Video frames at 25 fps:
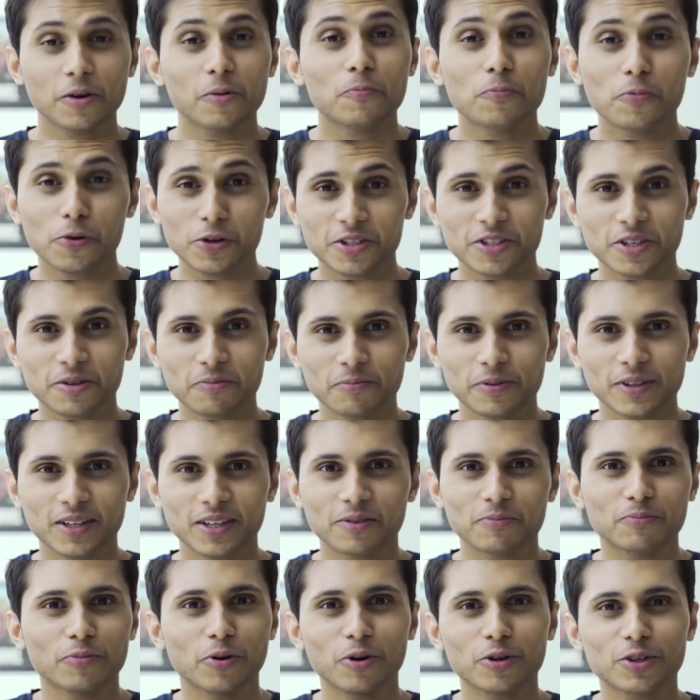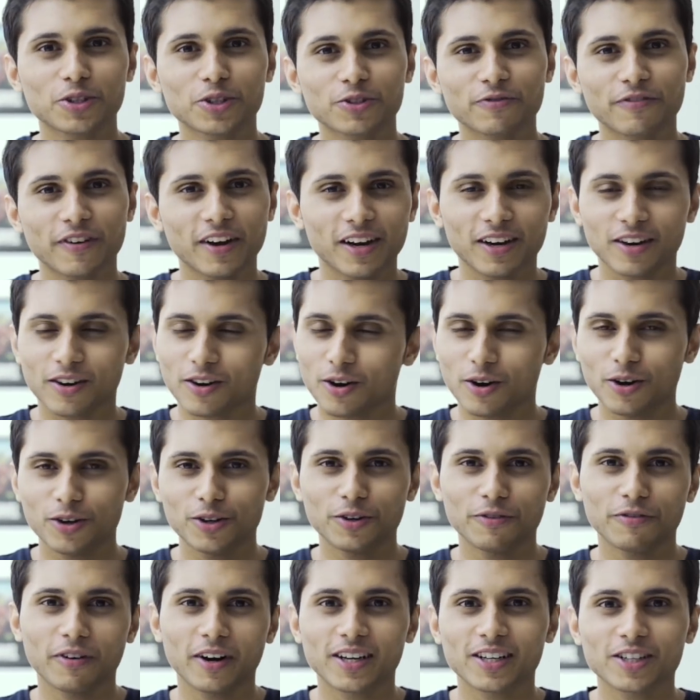Put simply, Bolt is where all
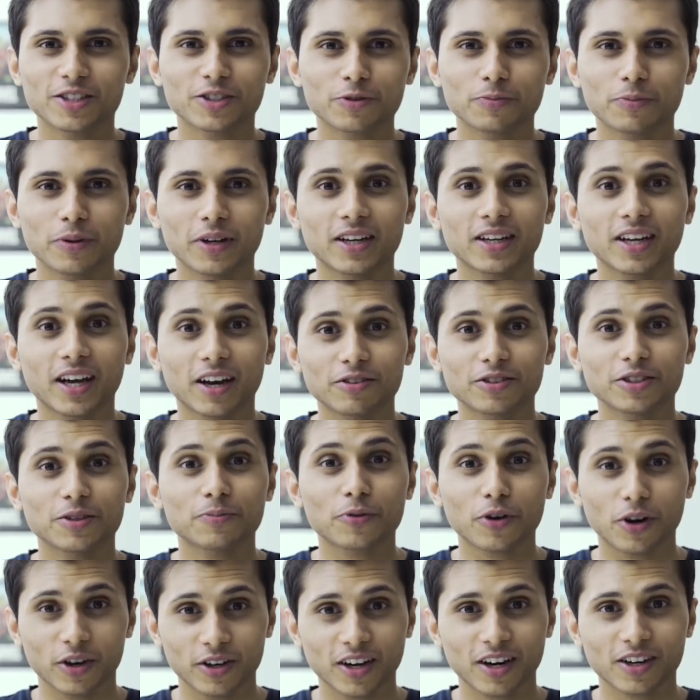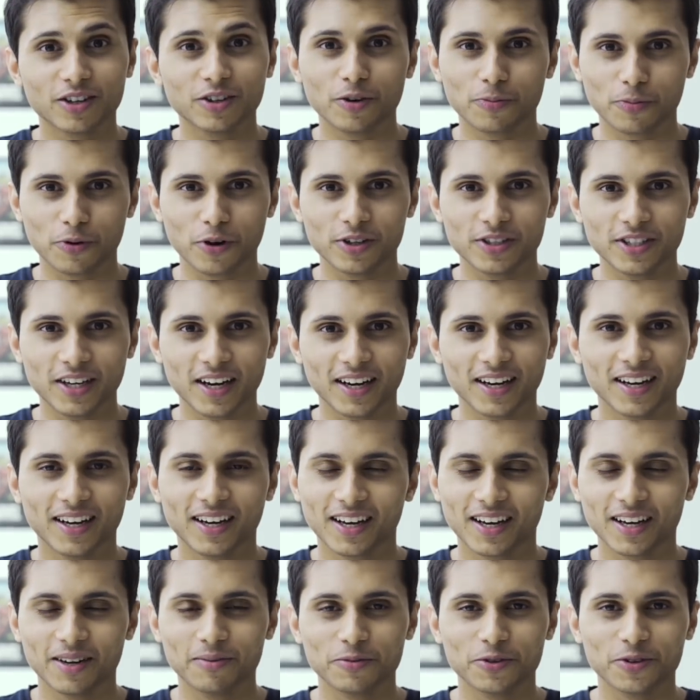your worries to build an I T product or
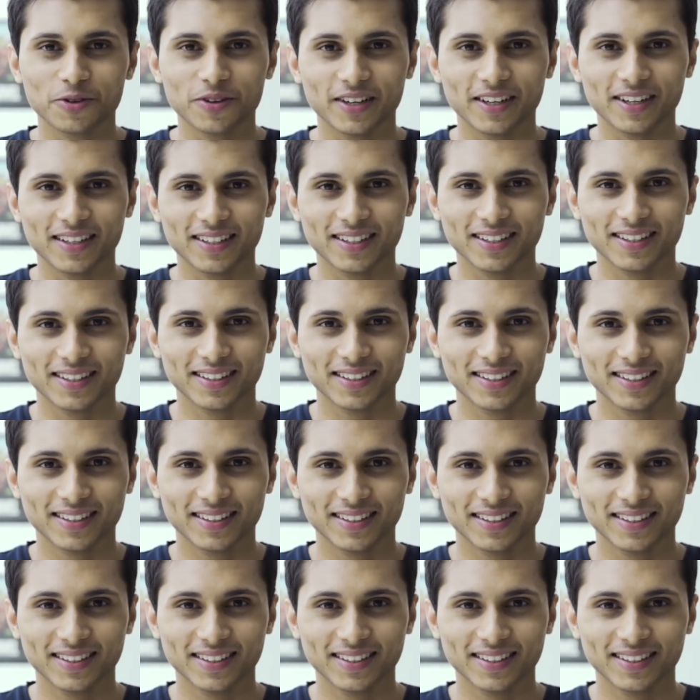project come to an end.